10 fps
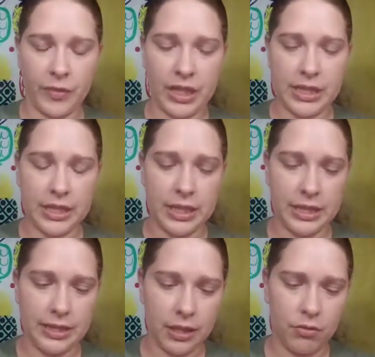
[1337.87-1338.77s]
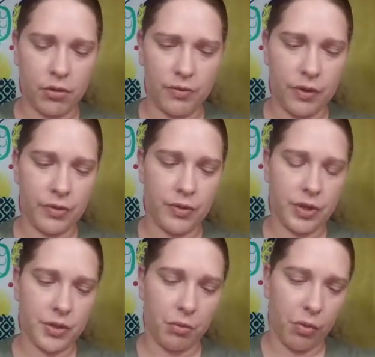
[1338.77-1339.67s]
This is, I don't know if I've used
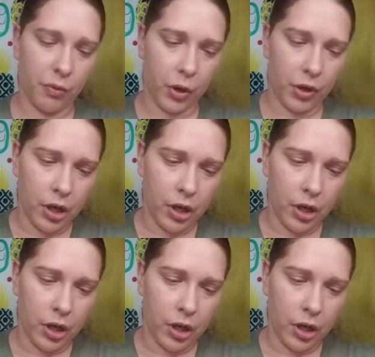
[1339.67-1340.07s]
this one before.